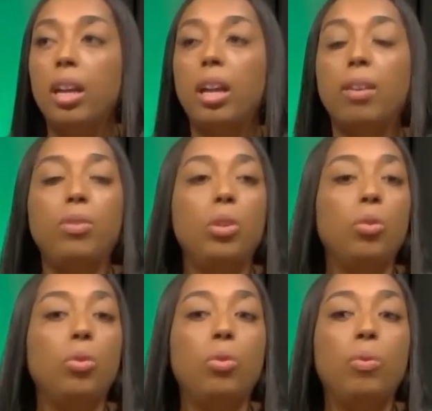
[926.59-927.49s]
if
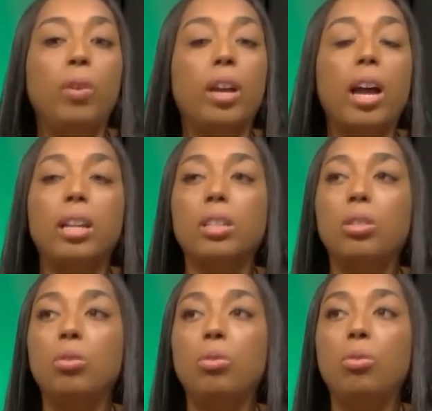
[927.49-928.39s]
you forgot
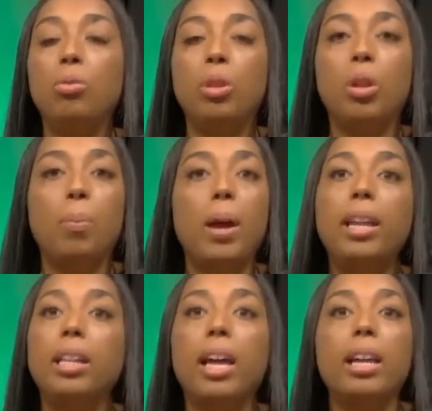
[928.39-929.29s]
to, pay
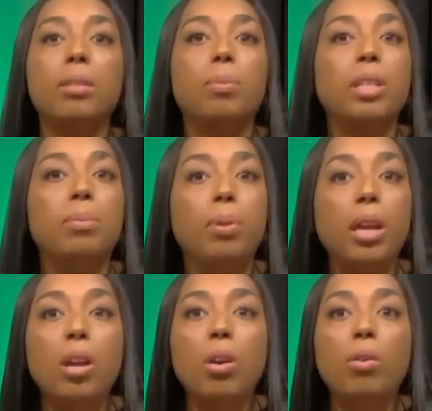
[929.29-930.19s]
the last month's
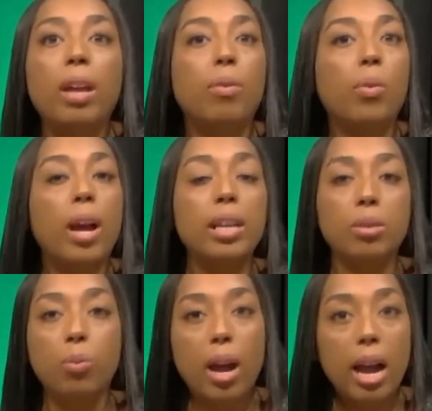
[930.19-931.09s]
bill at
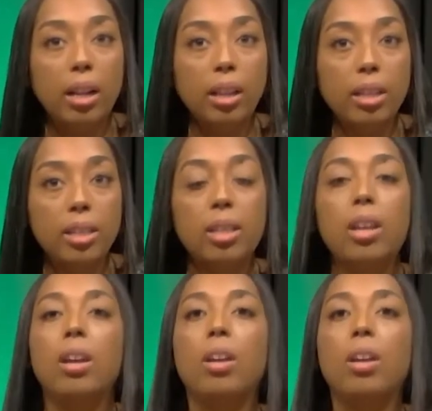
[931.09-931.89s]
Verizon Wireless,